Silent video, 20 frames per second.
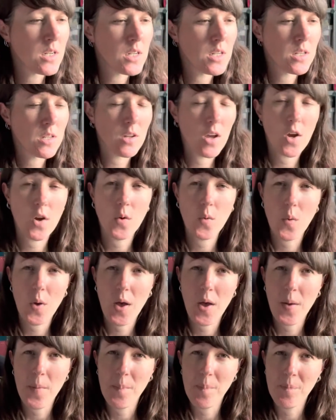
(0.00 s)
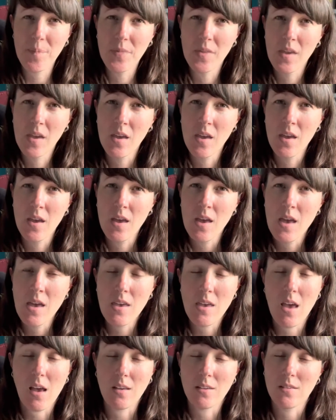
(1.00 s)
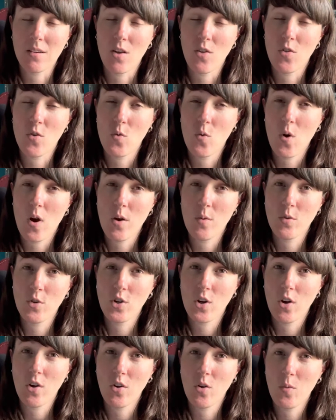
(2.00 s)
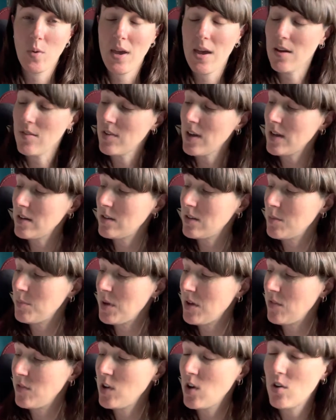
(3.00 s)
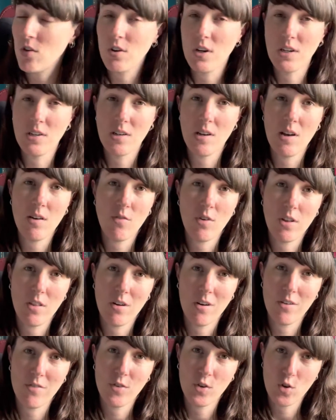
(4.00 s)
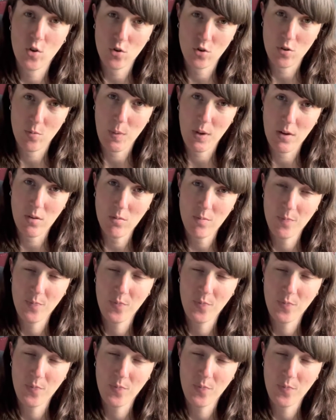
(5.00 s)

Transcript: So um, yes, I thought I would show you. We have had a bit of yarny delivery that I forgot about.